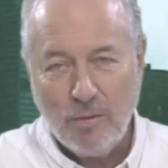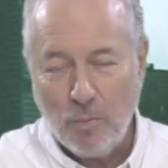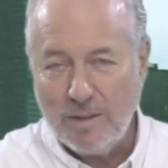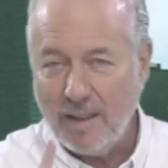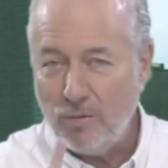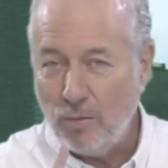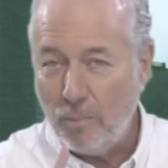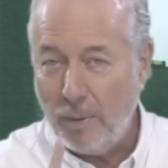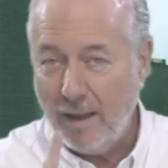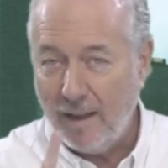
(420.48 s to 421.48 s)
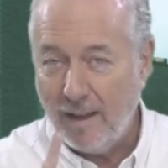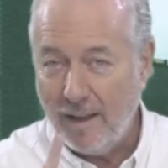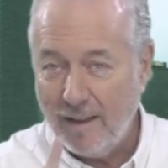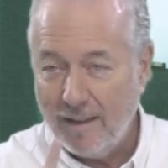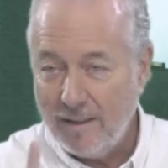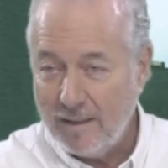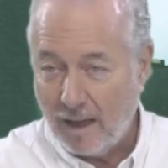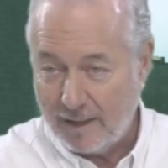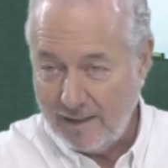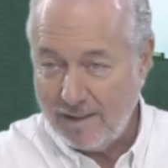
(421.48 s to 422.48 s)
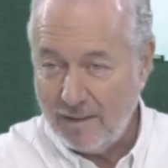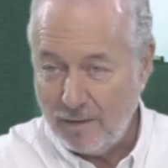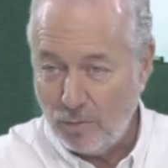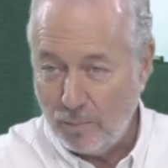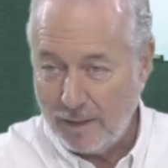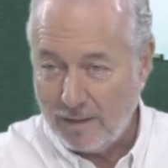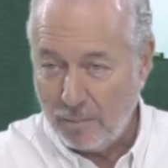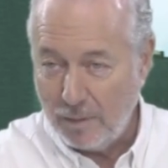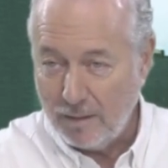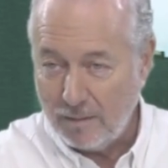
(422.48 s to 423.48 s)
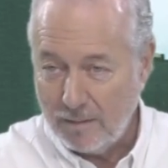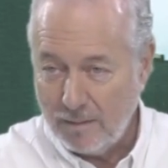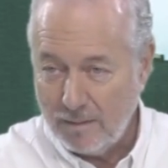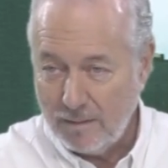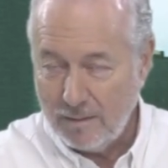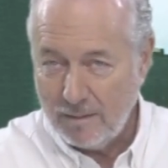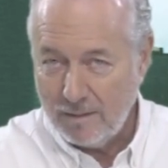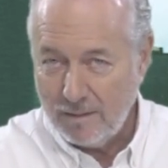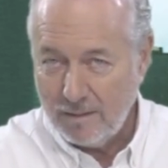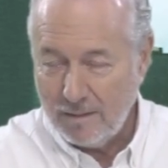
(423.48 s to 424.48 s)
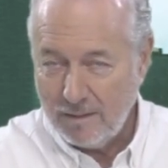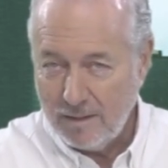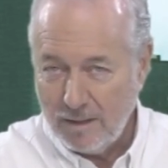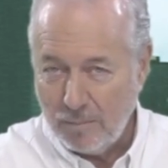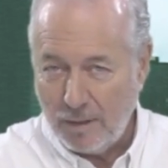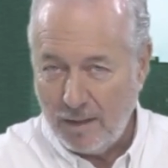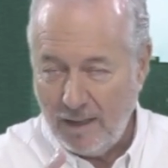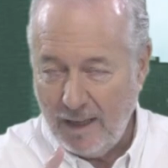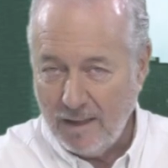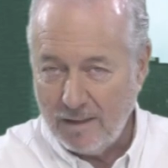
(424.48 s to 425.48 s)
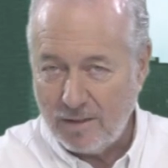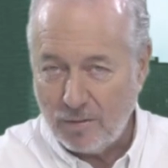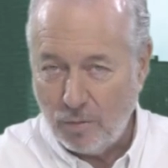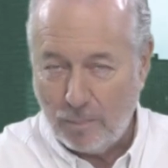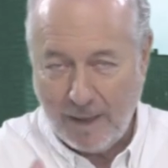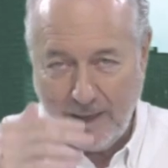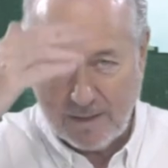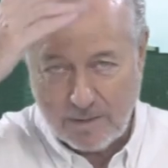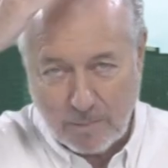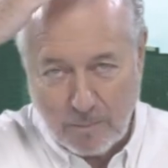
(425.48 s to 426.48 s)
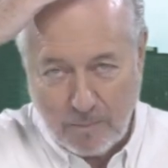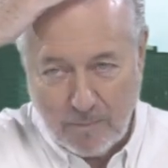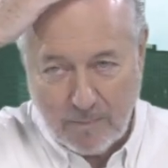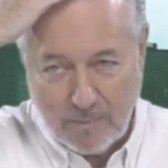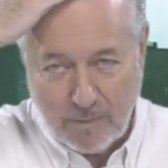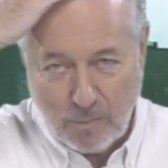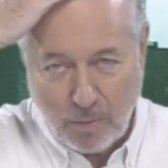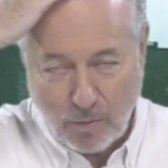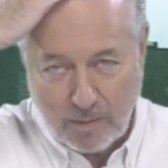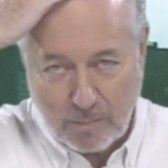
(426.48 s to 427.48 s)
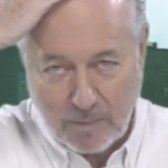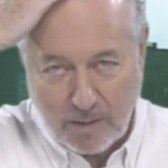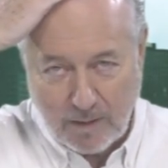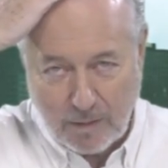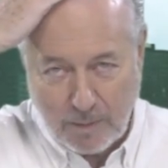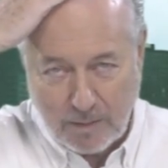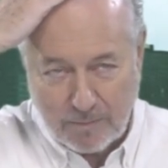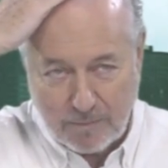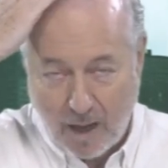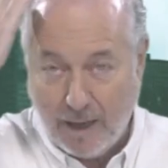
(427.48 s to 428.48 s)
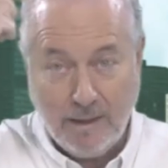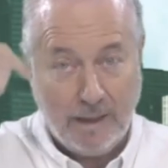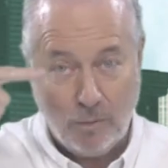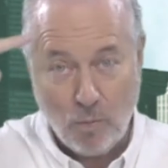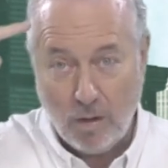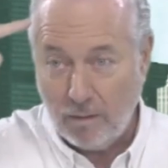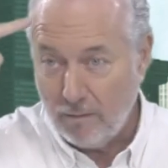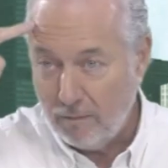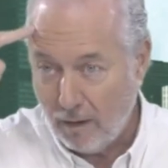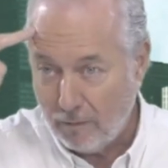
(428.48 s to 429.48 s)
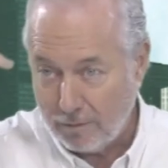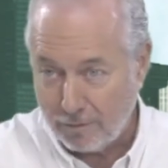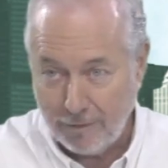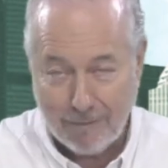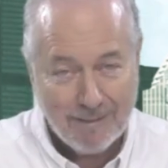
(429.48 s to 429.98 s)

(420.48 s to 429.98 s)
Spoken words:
We say toupee. Aquí se dice toupee también. But in English, a toupee is a little bit of, I need one. Ahora sí.